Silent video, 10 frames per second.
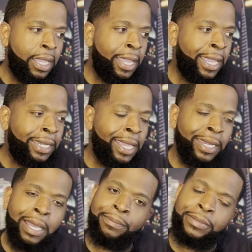
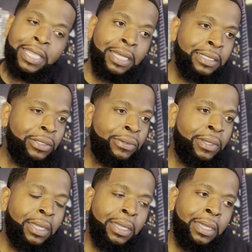and I'm telling you,
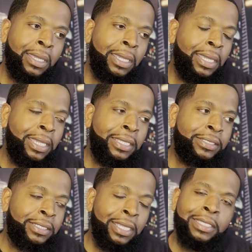
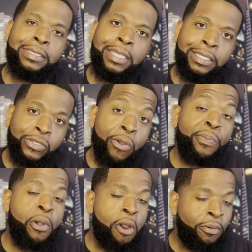it's on
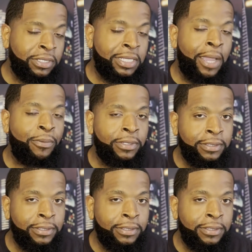par with that.